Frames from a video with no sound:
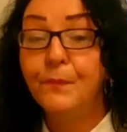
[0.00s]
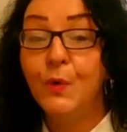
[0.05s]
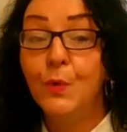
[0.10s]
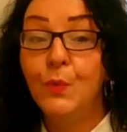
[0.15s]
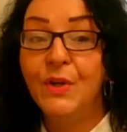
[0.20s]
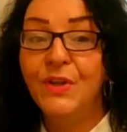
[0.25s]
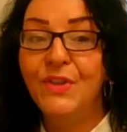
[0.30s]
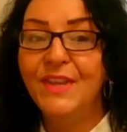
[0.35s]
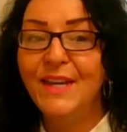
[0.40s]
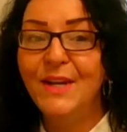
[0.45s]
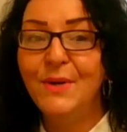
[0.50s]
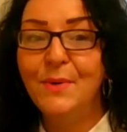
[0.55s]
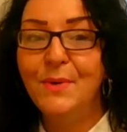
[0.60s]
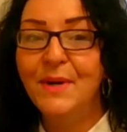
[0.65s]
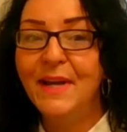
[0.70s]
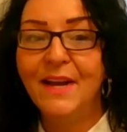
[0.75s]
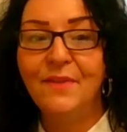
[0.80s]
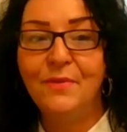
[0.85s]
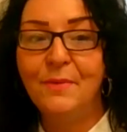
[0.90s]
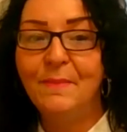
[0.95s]
we think we
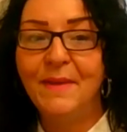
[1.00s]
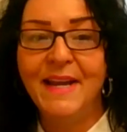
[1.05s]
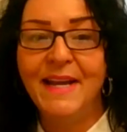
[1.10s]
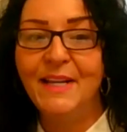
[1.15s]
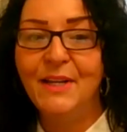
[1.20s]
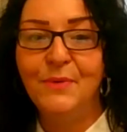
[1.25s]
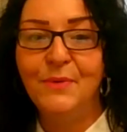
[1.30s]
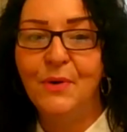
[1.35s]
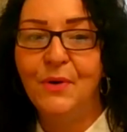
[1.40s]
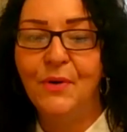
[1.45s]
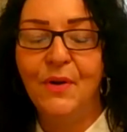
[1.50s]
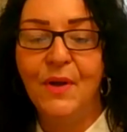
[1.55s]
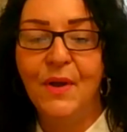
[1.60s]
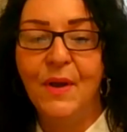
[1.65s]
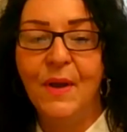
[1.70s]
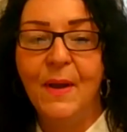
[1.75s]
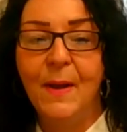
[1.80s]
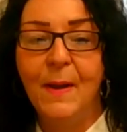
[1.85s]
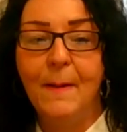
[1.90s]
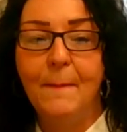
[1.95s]
have a manual,
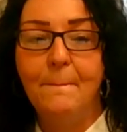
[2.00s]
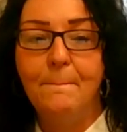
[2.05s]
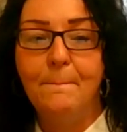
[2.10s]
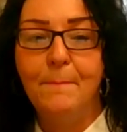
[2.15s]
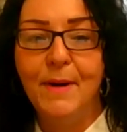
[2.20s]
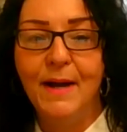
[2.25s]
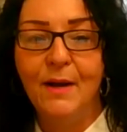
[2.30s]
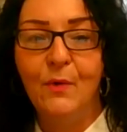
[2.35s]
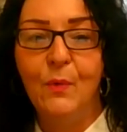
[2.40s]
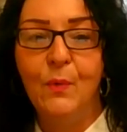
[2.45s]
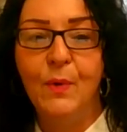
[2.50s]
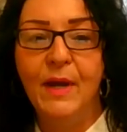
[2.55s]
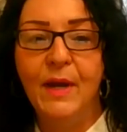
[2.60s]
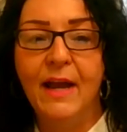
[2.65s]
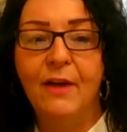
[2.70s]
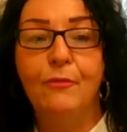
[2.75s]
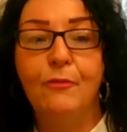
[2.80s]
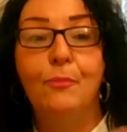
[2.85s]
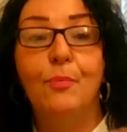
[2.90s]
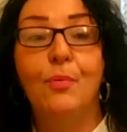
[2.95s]
but we
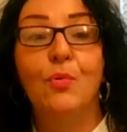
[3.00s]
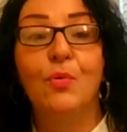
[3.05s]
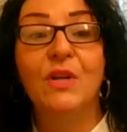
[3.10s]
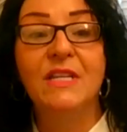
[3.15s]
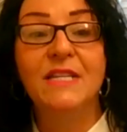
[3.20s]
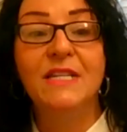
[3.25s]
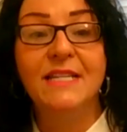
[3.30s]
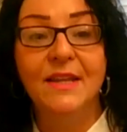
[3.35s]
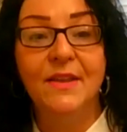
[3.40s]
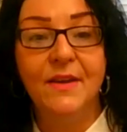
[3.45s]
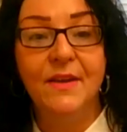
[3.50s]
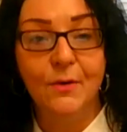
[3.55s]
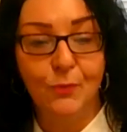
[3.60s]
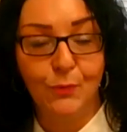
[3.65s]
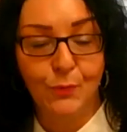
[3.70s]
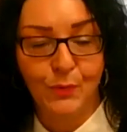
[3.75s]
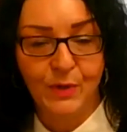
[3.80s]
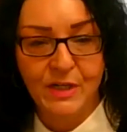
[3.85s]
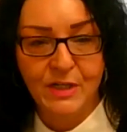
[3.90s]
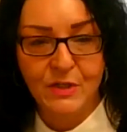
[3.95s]
have printed
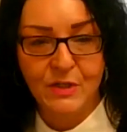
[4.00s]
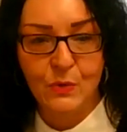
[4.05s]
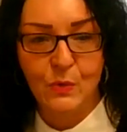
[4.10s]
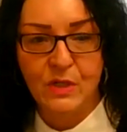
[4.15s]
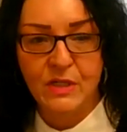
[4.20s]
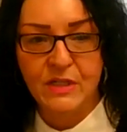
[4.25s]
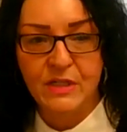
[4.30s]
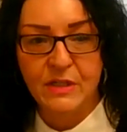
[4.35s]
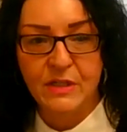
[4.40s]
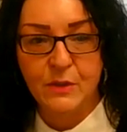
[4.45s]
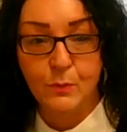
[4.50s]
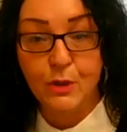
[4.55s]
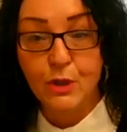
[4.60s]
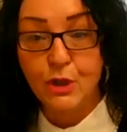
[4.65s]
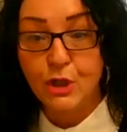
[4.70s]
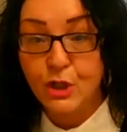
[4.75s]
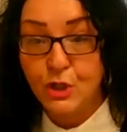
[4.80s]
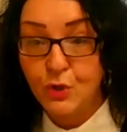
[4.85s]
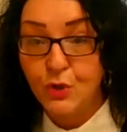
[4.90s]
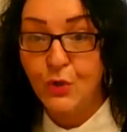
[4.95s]
resources,
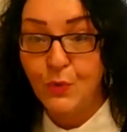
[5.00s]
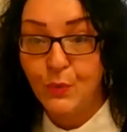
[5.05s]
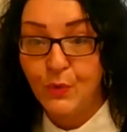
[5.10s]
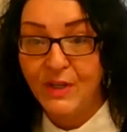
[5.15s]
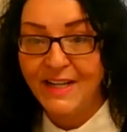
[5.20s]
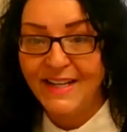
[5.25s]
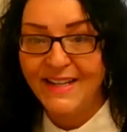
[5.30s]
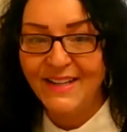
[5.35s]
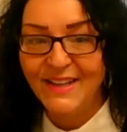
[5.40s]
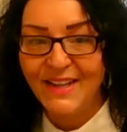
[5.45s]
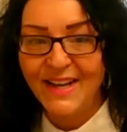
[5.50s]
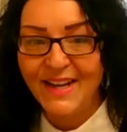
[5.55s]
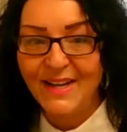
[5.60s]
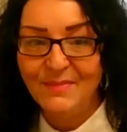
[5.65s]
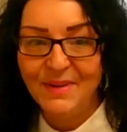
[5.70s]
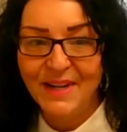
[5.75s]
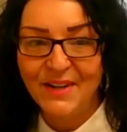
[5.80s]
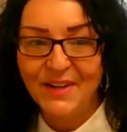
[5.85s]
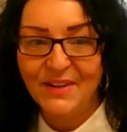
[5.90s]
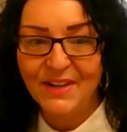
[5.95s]
which is good. We need a
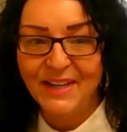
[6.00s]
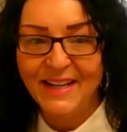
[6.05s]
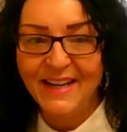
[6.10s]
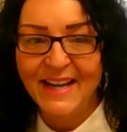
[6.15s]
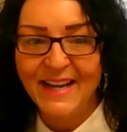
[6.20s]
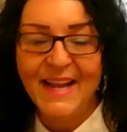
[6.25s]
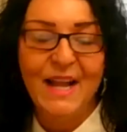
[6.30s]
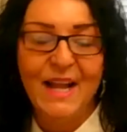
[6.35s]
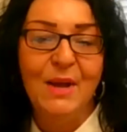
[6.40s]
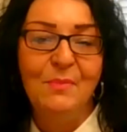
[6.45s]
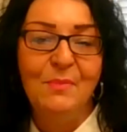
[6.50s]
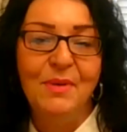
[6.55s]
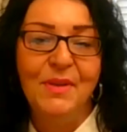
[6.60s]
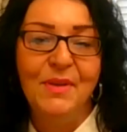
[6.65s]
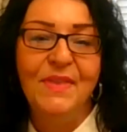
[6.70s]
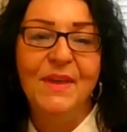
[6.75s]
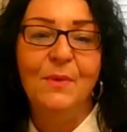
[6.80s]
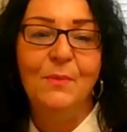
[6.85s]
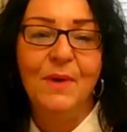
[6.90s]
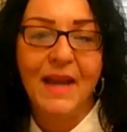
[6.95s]
library,
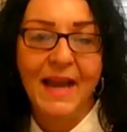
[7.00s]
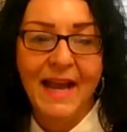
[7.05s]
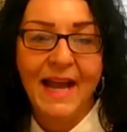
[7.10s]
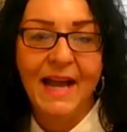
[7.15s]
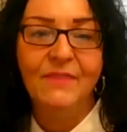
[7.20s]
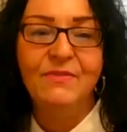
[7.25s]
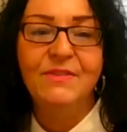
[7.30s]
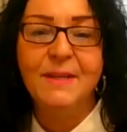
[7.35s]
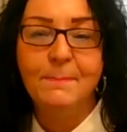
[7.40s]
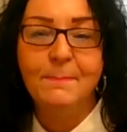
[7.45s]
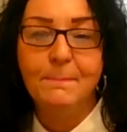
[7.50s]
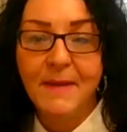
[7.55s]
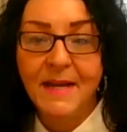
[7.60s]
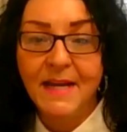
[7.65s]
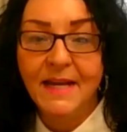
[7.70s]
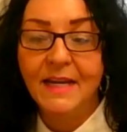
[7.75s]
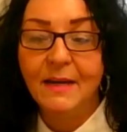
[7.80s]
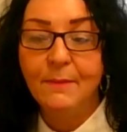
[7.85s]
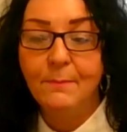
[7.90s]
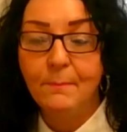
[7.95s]
but then we have to
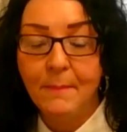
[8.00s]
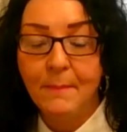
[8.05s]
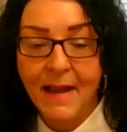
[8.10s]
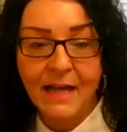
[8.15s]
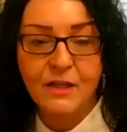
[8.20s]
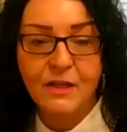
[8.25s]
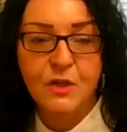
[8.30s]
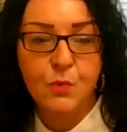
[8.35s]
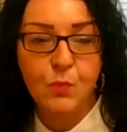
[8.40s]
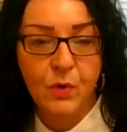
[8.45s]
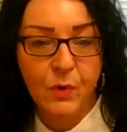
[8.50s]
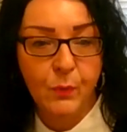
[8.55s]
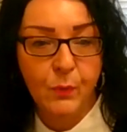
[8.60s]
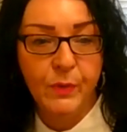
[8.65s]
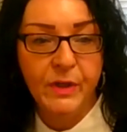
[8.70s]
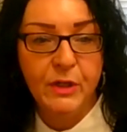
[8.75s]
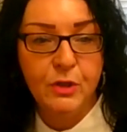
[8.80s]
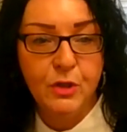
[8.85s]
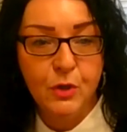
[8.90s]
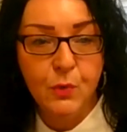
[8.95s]
make it match what
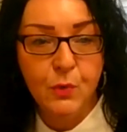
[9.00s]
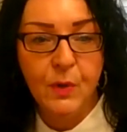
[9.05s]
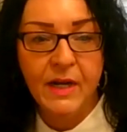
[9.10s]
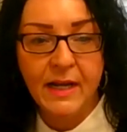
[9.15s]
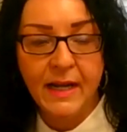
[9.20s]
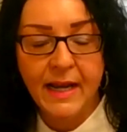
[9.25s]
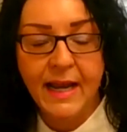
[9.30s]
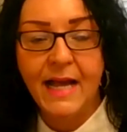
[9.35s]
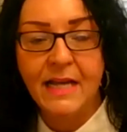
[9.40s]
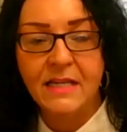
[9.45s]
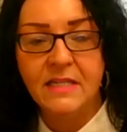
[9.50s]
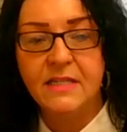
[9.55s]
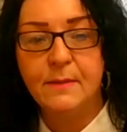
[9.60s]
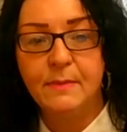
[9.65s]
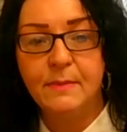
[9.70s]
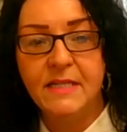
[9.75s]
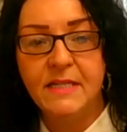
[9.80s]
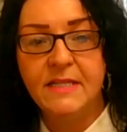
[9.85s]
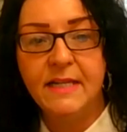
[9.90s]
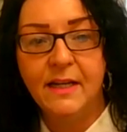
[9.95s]
we do, right? It has to
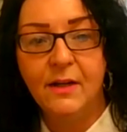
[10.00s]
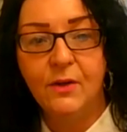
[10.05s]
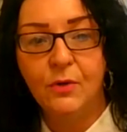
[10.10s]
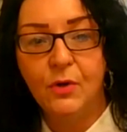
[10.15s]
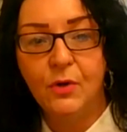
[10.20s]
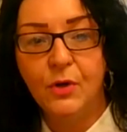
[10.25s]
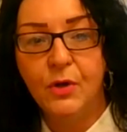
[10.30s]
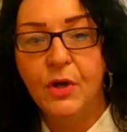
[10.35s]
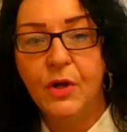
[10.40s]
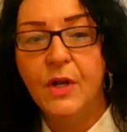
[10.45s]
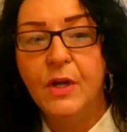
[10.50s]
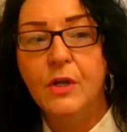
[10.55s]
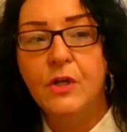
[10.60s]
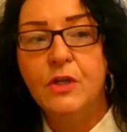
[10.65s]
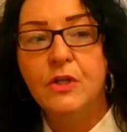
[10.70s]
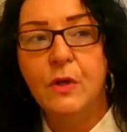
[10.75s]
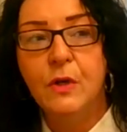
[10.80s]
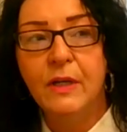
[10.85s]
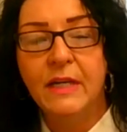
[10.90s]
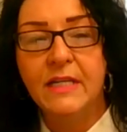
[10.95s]
be tailored.
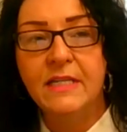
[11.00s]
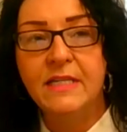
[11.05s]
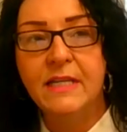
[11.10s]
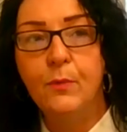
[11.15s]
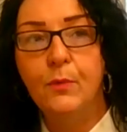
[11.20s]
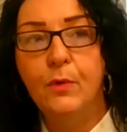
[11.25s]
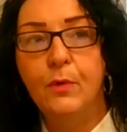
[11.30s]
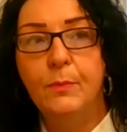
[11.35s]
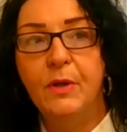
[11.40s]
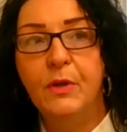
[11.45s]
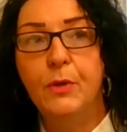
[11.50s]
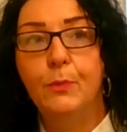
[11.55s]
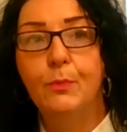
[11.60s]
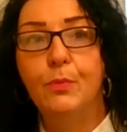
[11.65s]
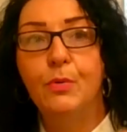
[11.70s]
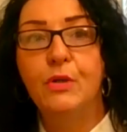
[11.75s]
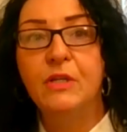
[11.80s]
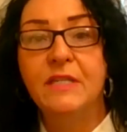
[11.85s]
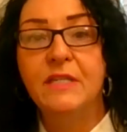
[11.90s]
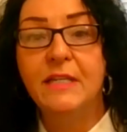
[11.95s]
So I guess that would be the
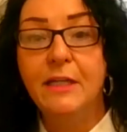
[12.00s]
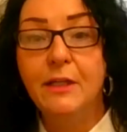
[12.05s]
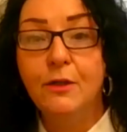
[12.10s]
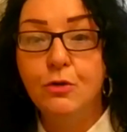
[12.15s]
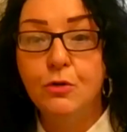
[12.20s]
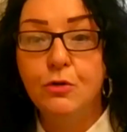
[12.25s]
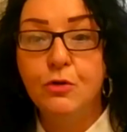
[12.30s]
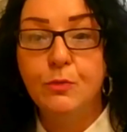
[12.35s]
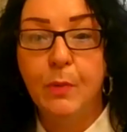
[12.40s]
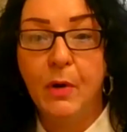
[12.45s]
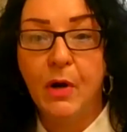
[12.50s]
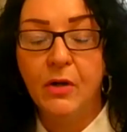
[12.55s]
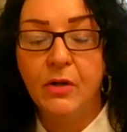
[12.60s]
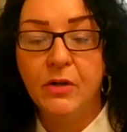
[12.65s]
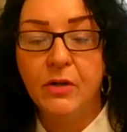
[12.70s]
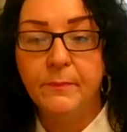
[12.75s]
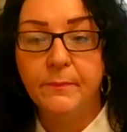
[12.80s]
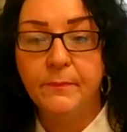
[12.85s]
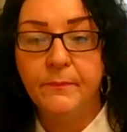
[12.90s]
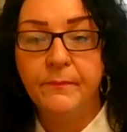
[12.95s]
procedures part.